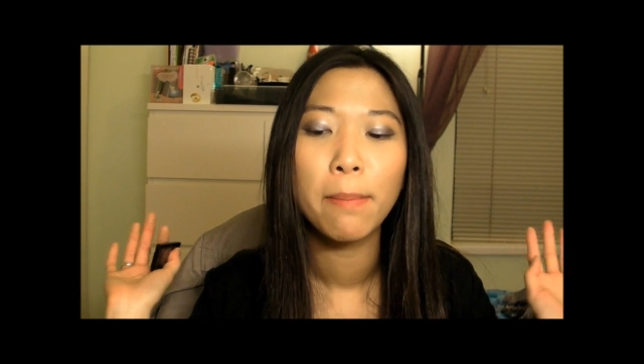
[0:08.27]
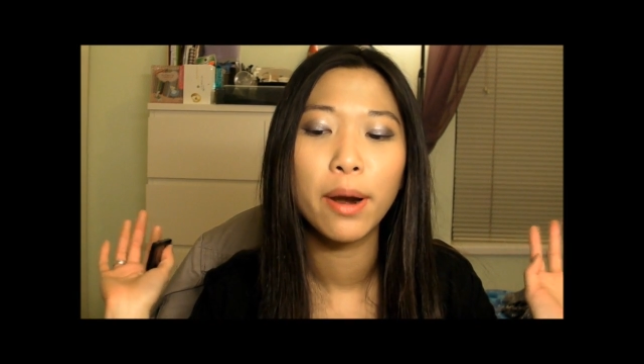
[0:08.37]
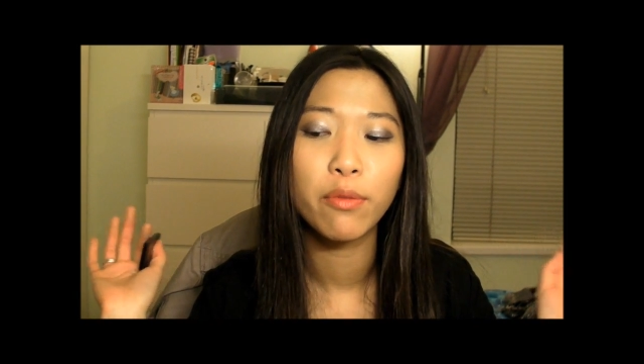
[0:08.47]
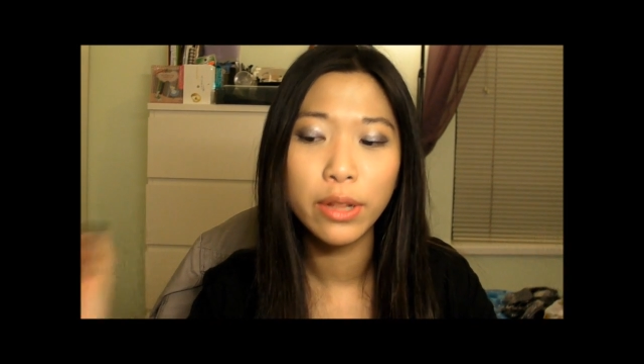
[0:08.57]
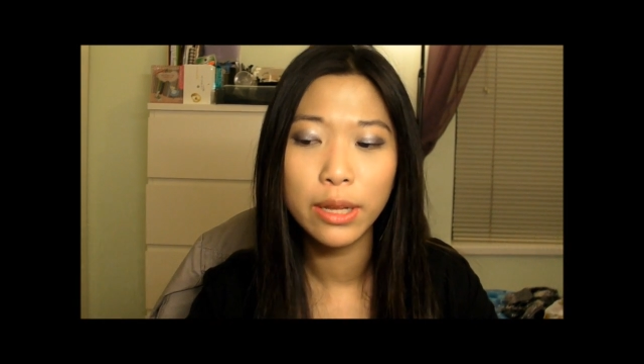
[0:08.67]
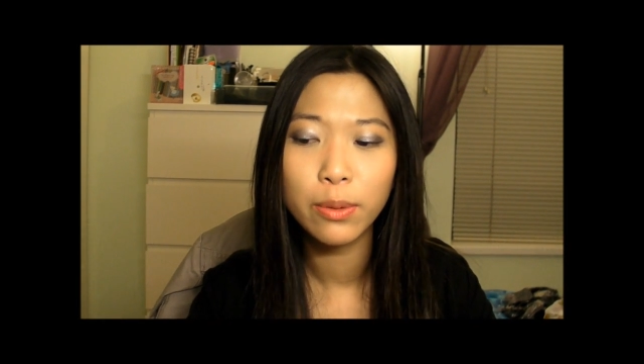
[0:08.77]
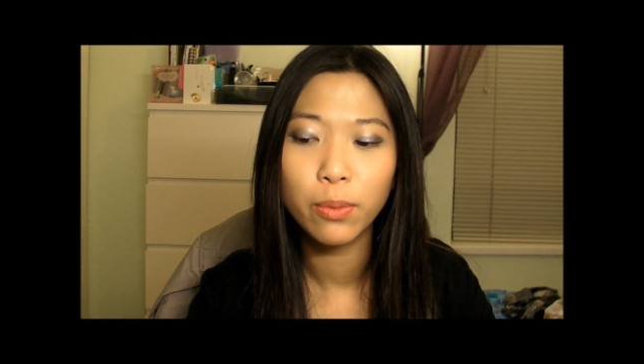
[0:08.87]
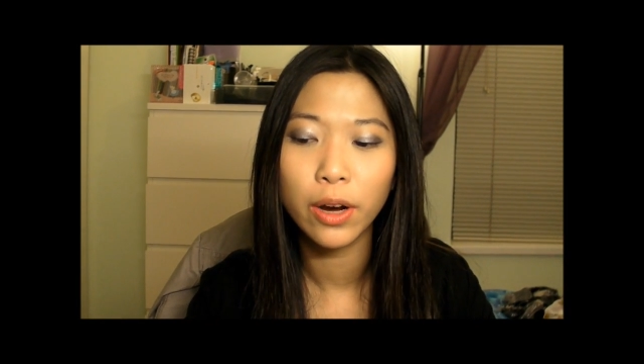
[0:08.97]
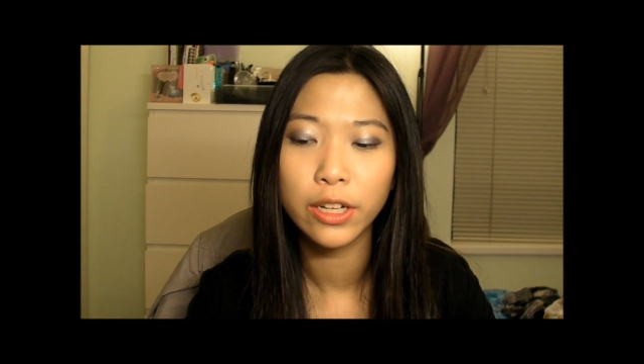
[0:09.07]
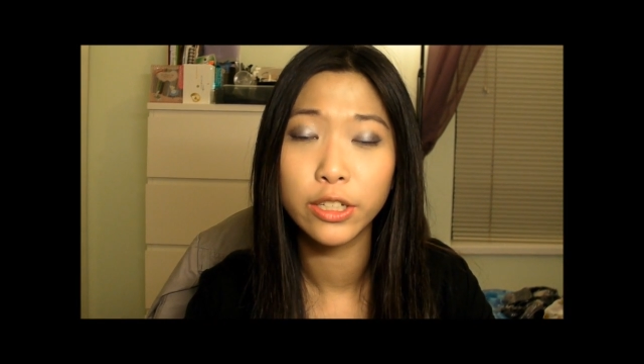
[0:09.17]
But I really
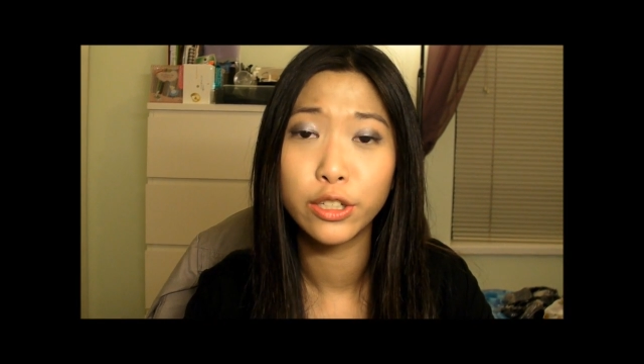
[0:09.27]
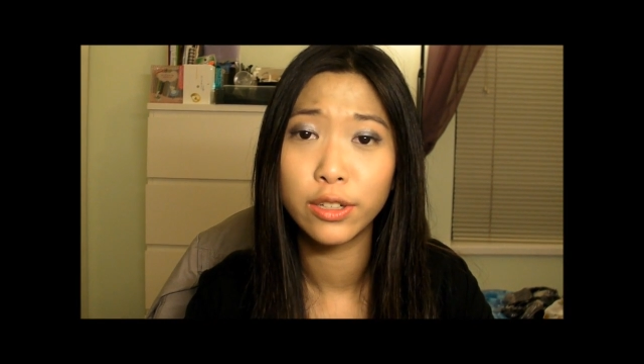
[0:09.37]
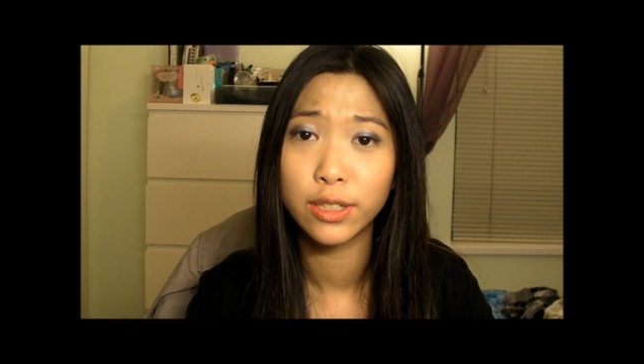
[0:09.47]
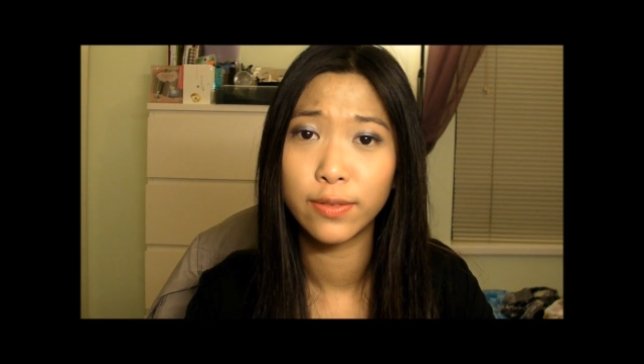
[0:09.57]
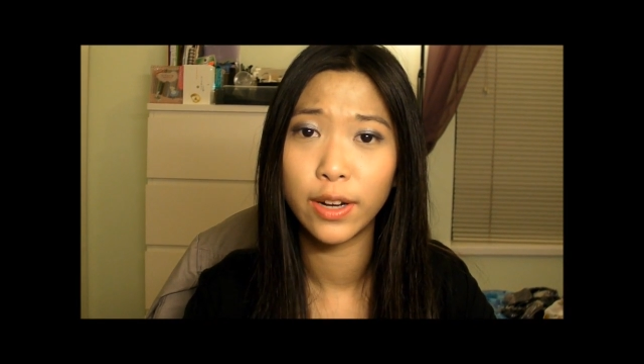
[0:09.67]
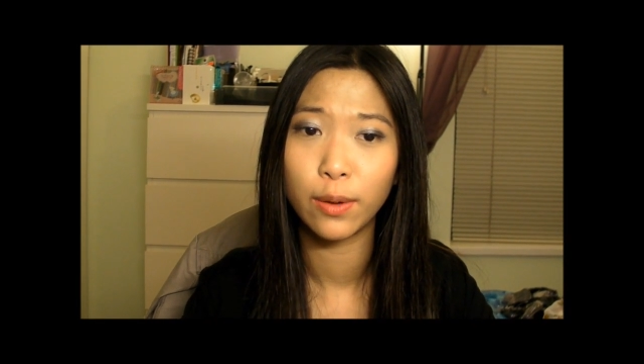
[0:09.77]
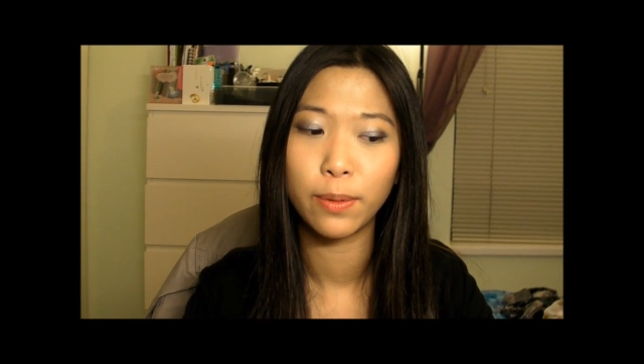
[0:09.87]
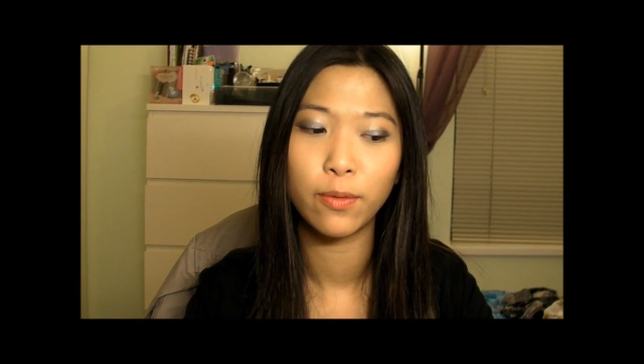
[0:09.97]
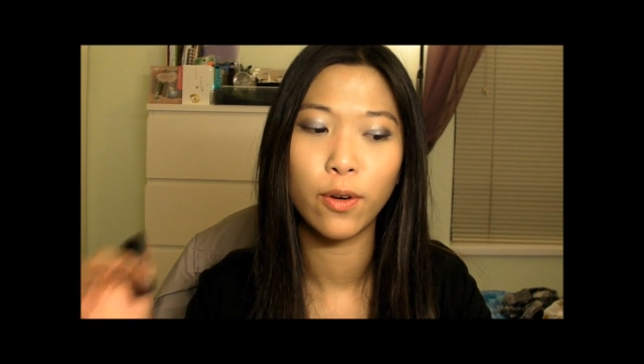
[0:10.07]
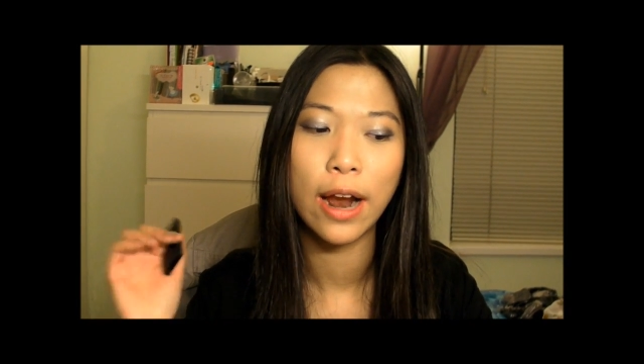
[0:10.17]
wanted to do this video
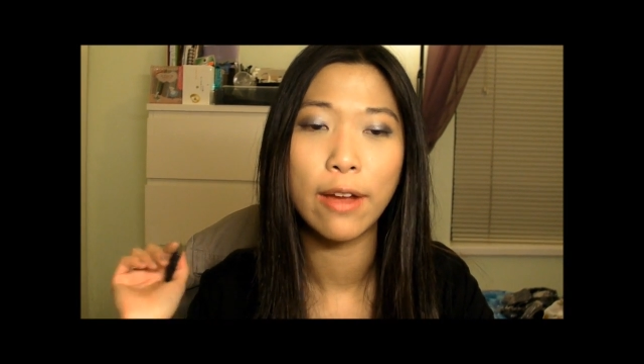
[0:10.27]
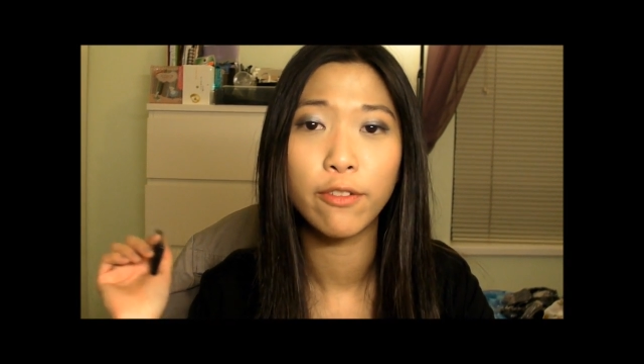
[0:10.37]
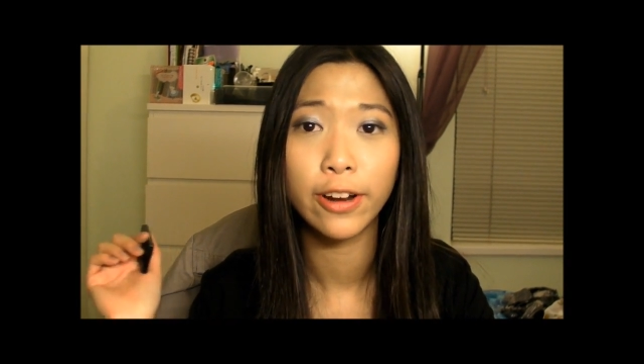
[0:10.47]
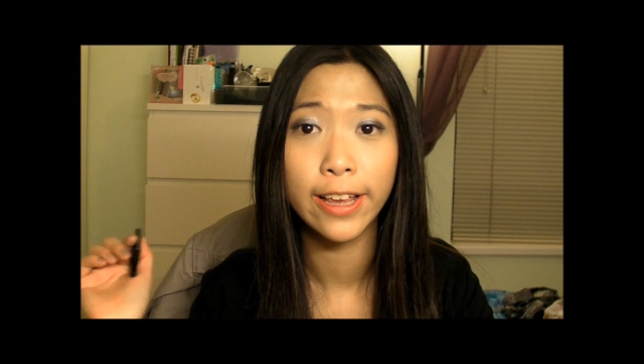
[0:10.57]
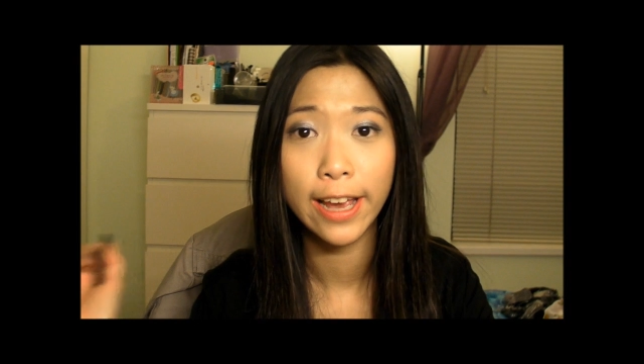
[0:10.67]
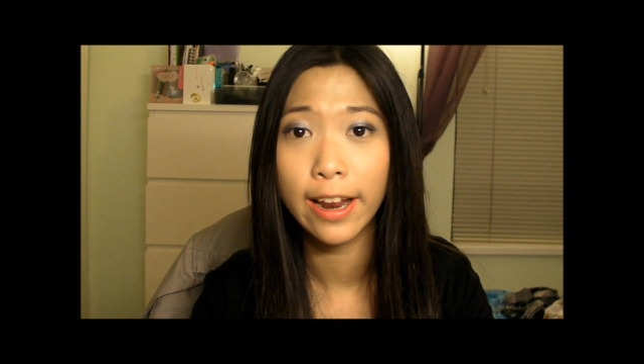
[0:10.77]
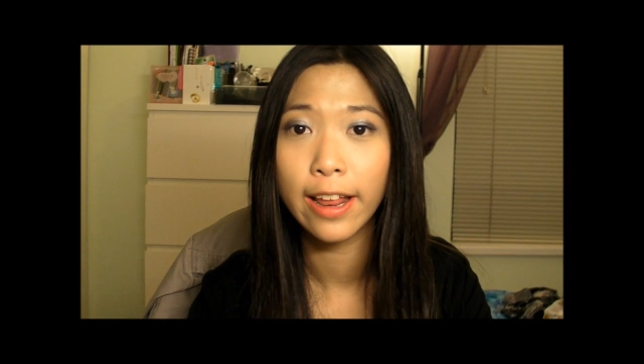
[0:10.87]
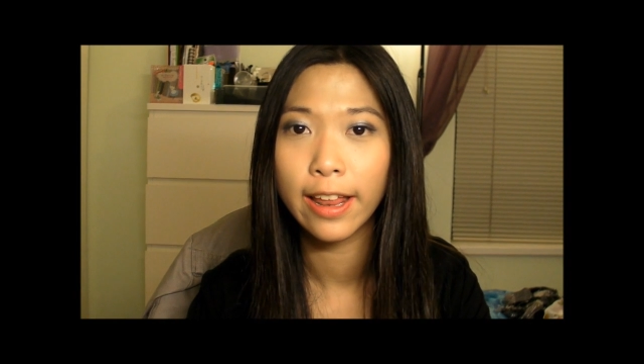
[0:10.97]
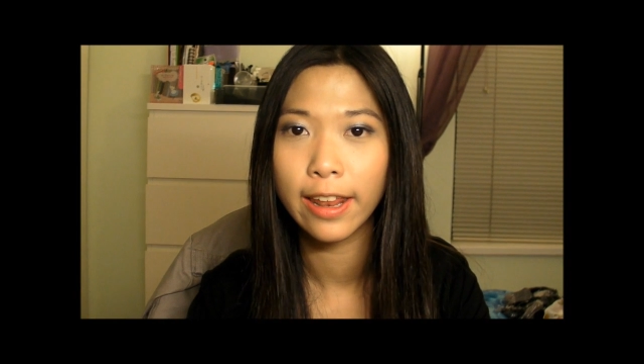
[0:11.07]
before I forget